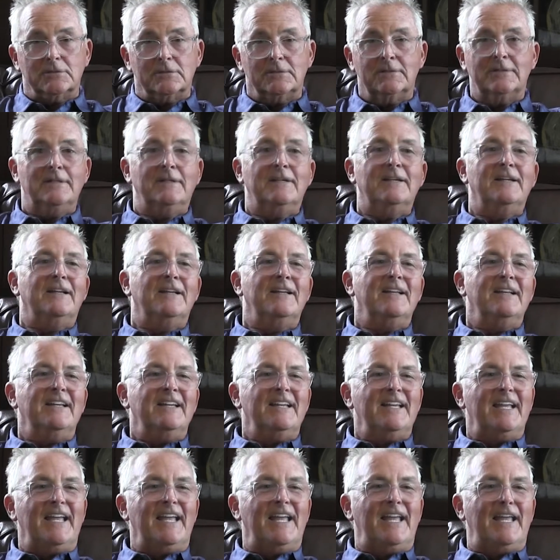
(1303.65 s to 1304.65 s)
Wow.
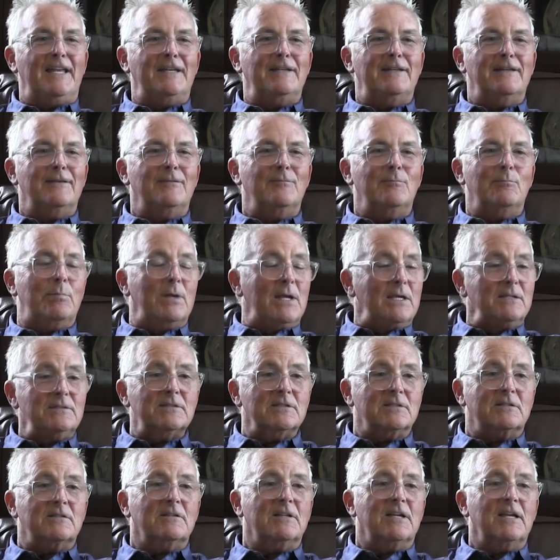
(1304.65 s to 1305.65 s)
And
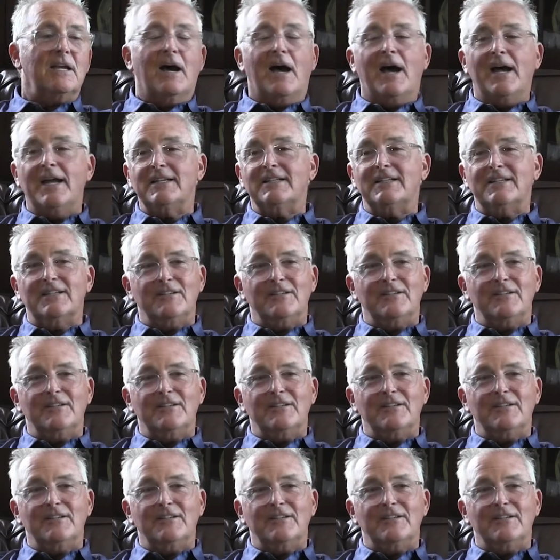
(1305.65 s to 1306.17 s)
basically. In I, two